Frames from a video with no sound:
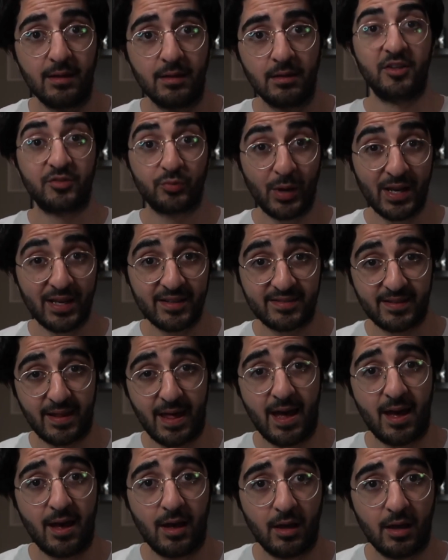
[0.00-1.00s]
As well as
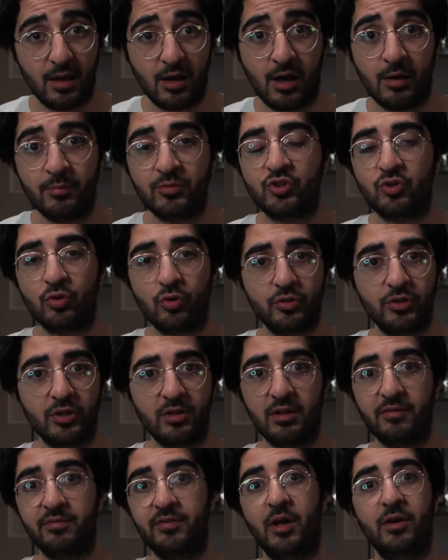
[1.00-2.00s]
that, I'm sure
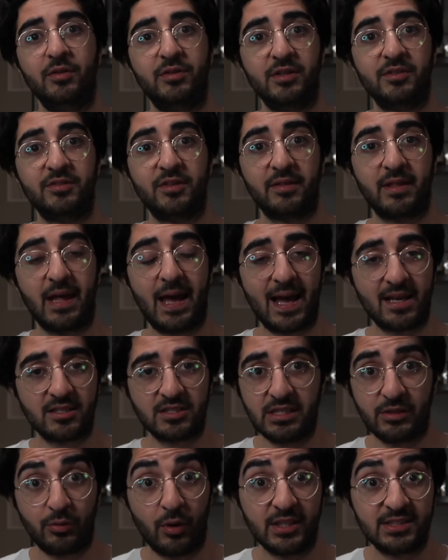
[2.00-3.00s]
you'll have noticed that they're
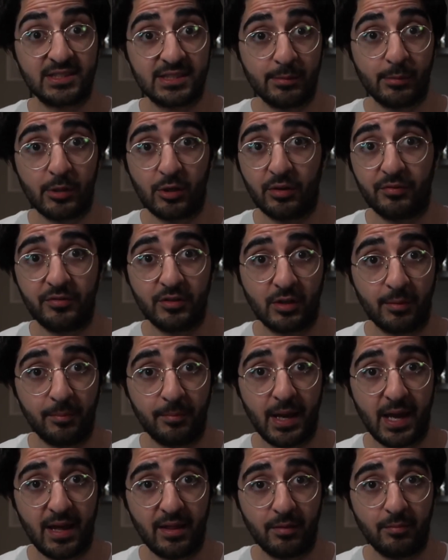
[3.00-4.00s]
actually quite similar if you
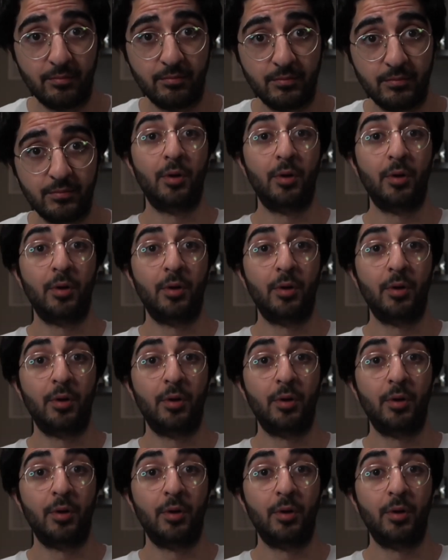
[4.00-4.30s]
compare them.